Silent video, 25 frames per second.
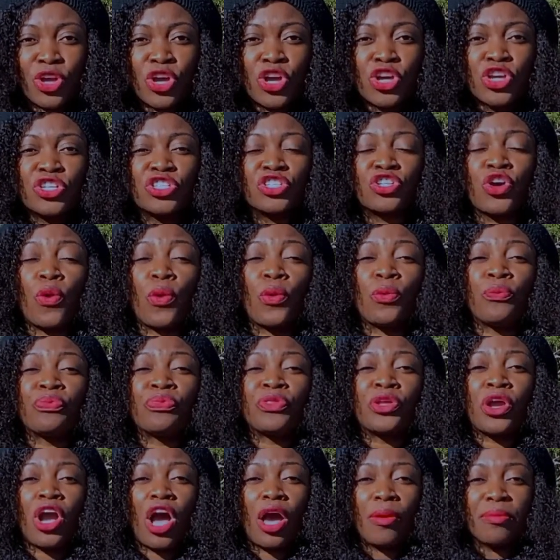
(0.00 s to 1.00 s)
So
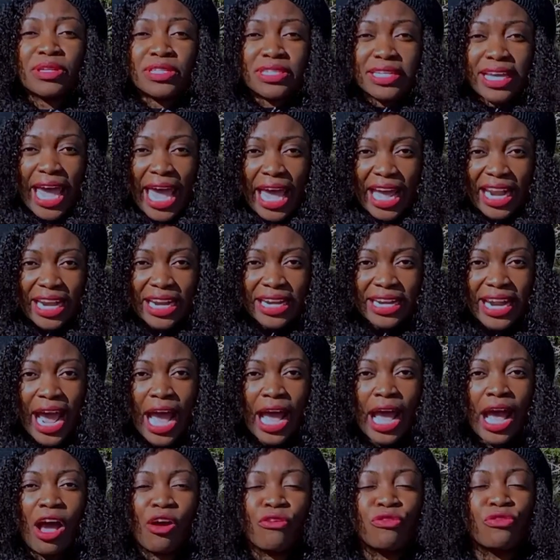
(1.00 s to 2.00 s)
coming to Canada,
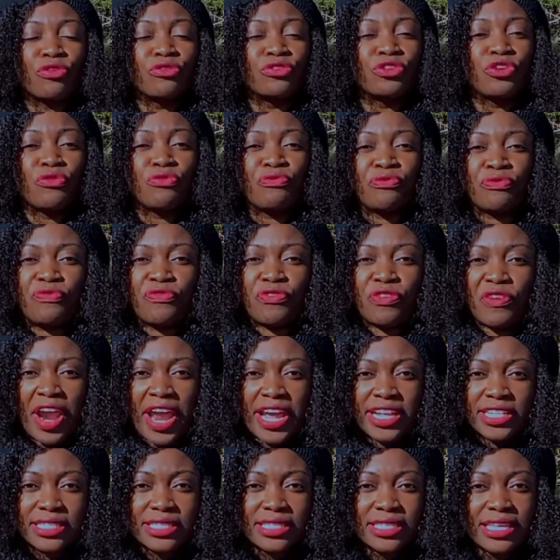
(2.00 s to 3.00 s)

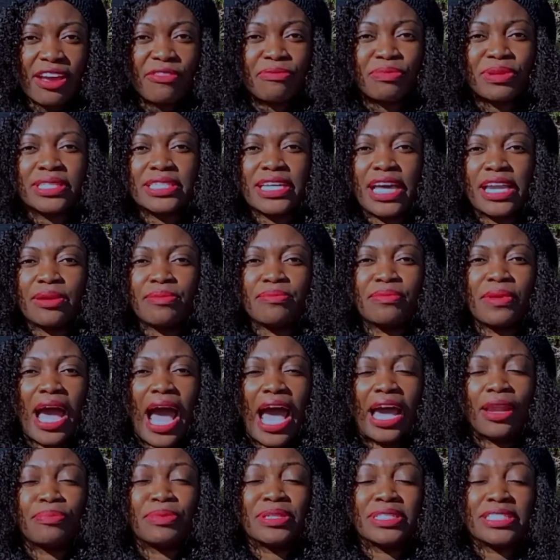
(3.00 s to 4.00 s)
friends had been
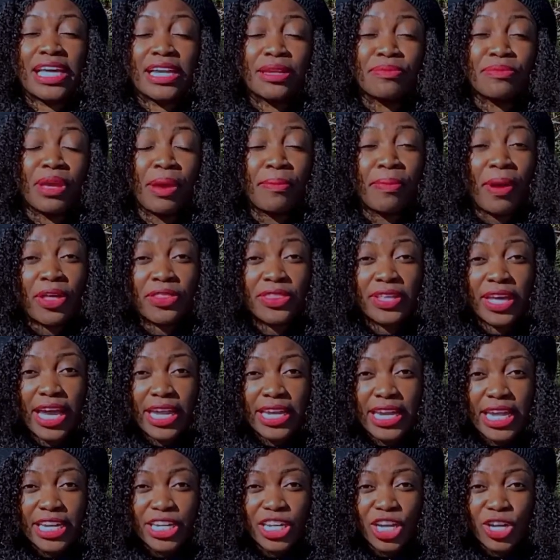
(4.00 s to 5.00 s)
telling me about the
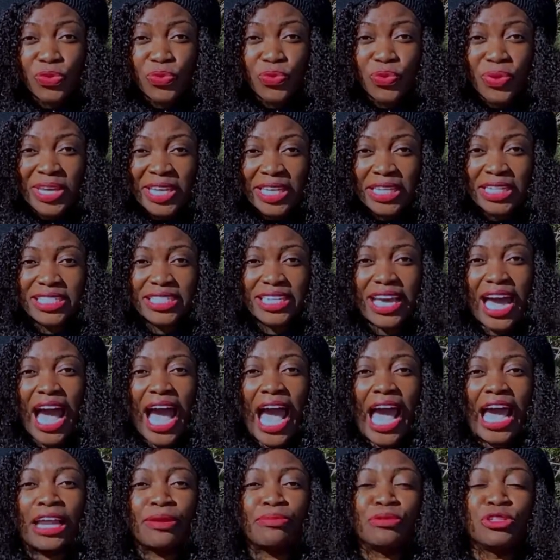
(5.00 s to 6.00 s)
Canadian winter. I
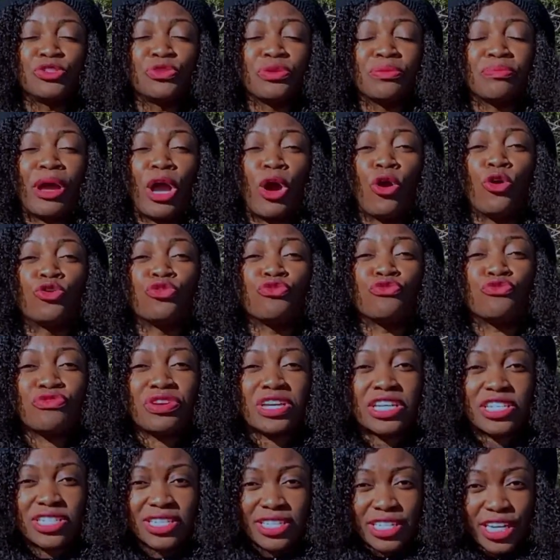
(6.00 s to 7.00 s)
had been doing my own
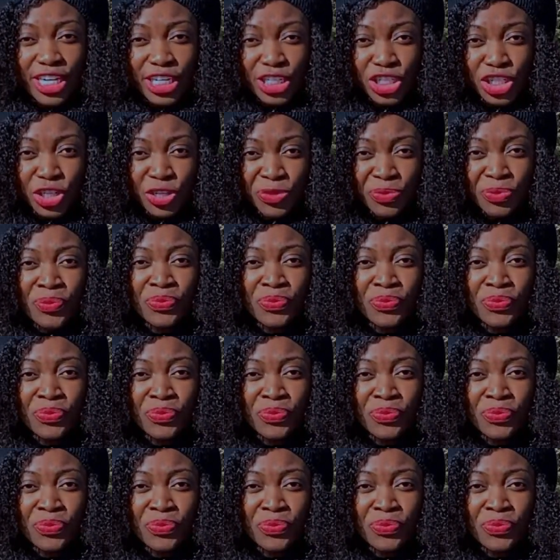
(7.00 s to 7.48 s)
research.